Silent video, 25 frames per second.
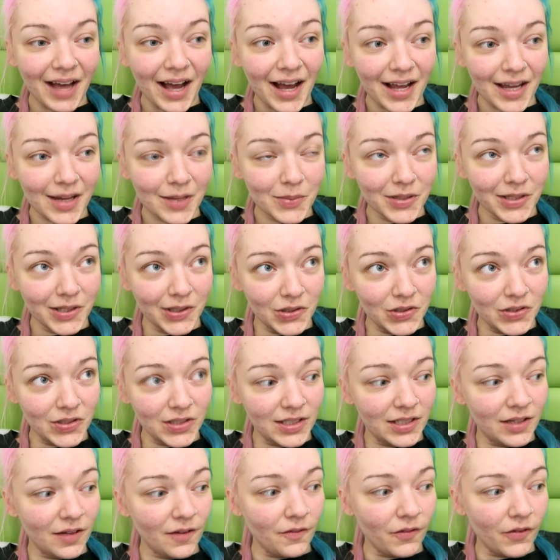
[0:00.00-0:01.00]
I am in
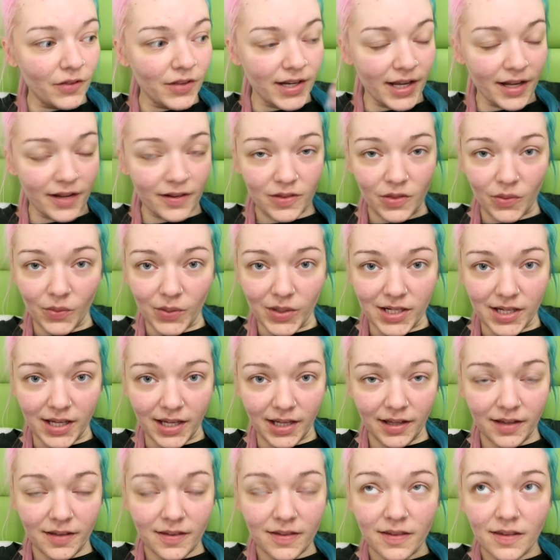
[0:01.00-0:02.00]
London for the next 3
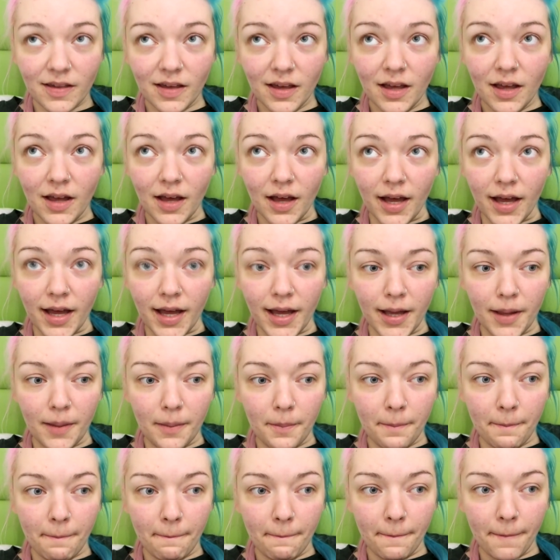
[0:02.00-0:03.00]
days.
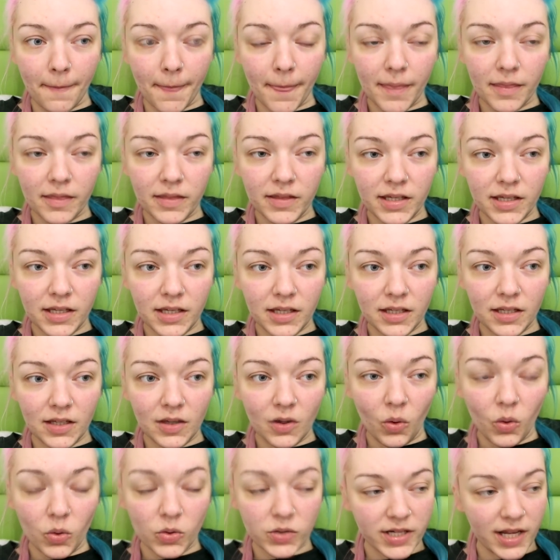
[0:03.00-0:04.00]

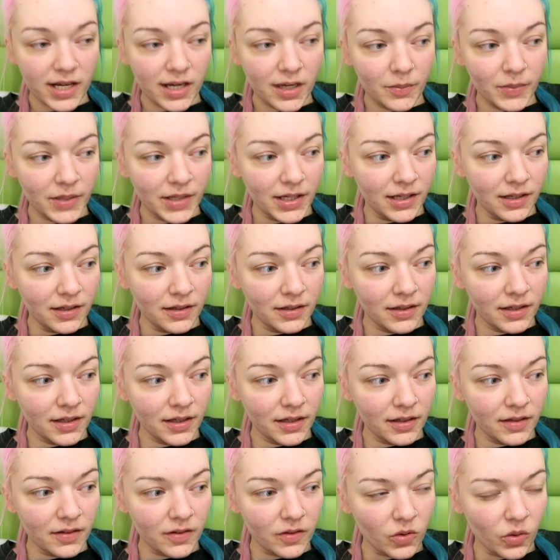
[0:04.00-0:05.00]
The hotel I'm in
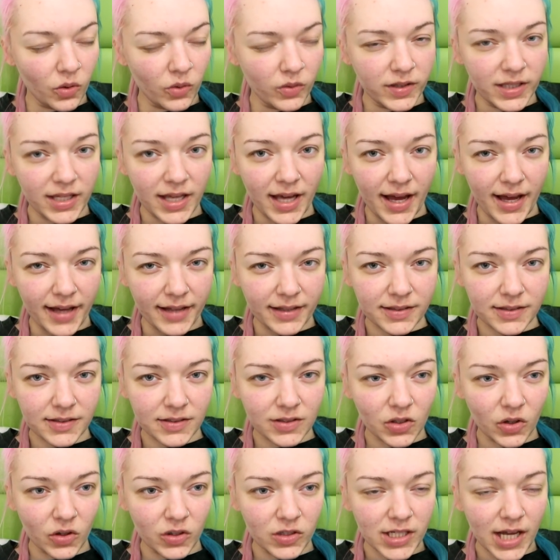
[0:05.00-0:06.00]
is called the
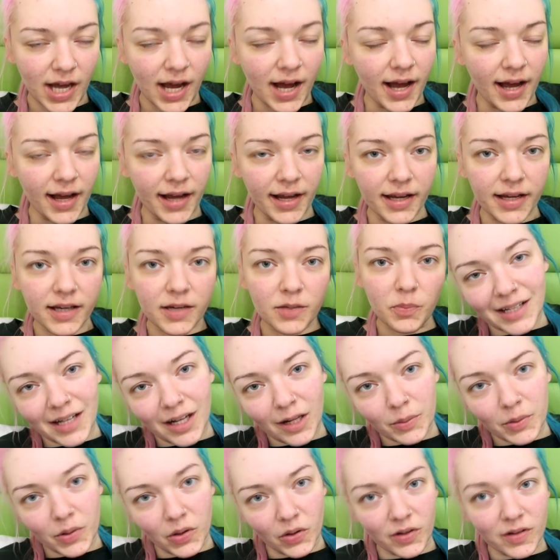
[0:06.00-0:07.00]
Ascot High.
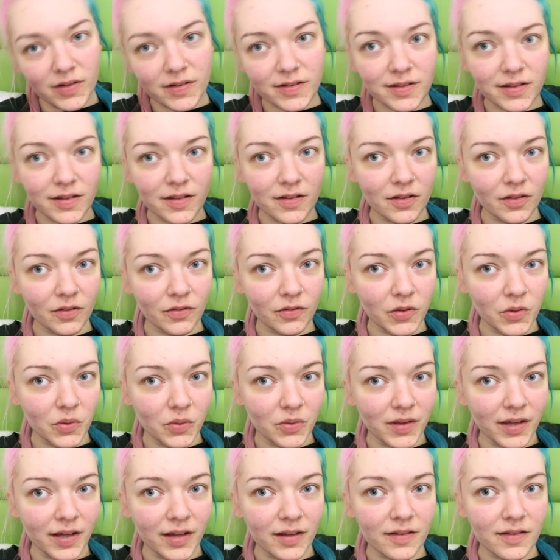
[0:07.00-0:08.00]
I'll be honest, there's a
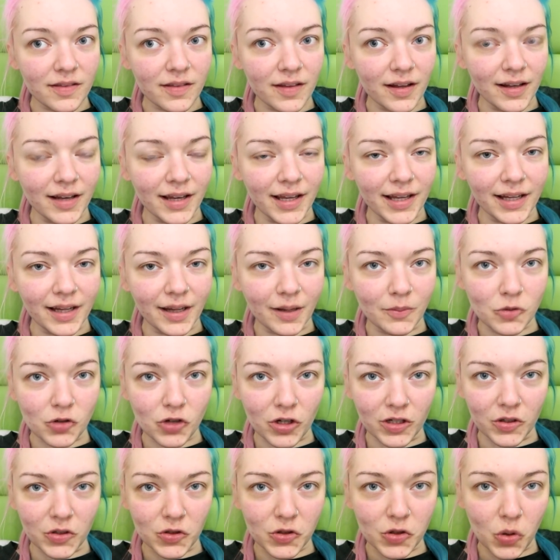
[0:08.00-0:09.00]
few things that like I'm
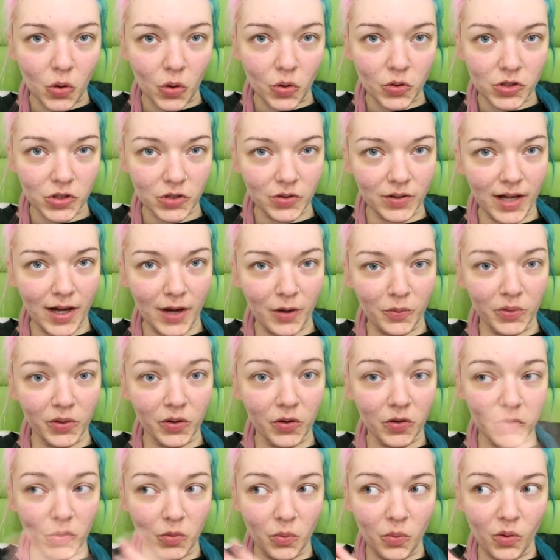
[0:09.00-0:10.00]
trying not to talk too loud
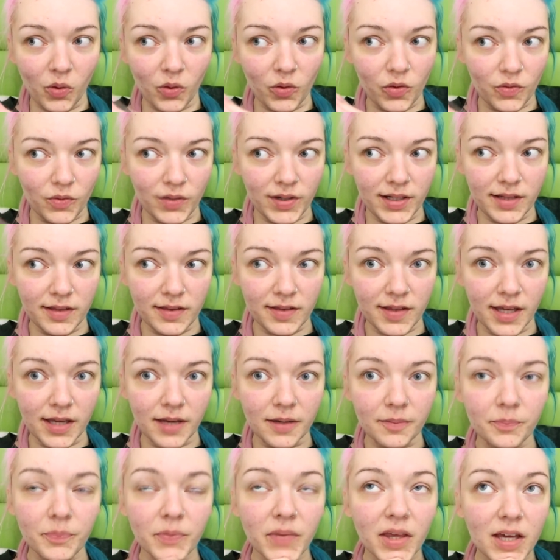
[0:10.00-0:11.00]
because the walls are really
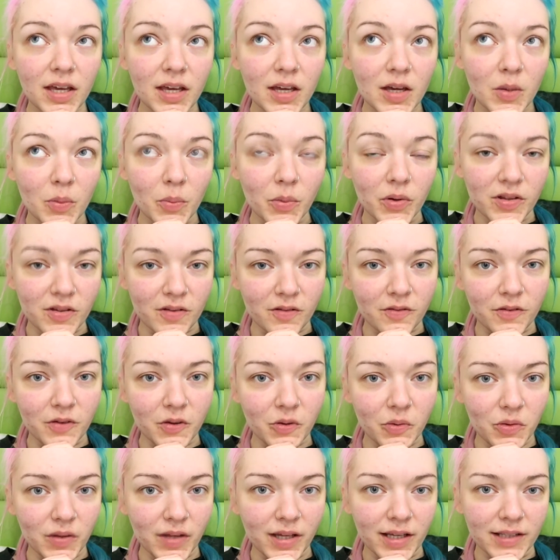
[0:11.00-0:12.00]
thin. But there's a
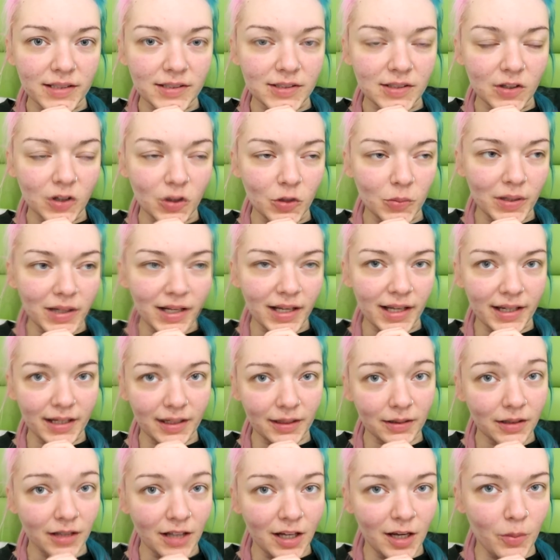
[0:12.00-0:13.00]
few things that are a bit
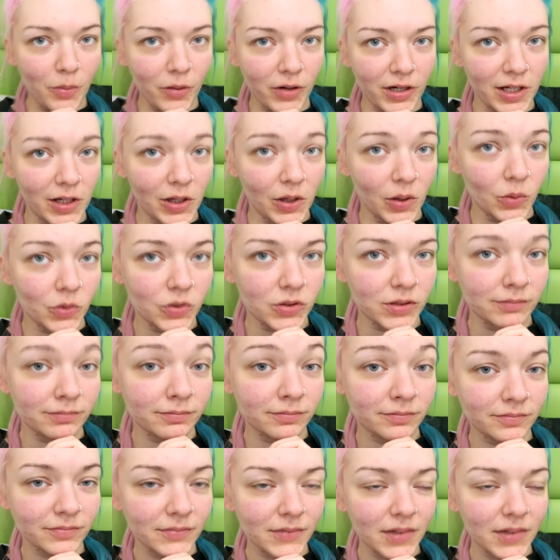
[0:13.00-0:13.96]
like, I'll bring you closer.